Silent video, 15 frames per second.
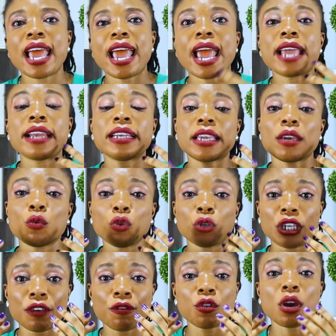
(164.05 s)
and it will
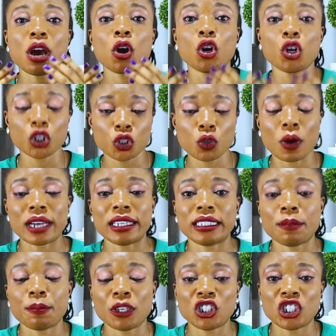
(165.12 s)
give you a good quality
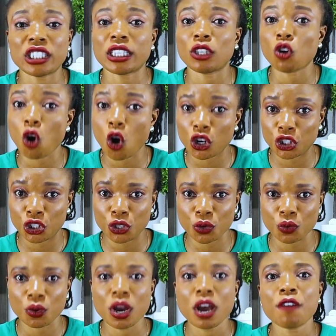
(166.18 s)
pictures and audio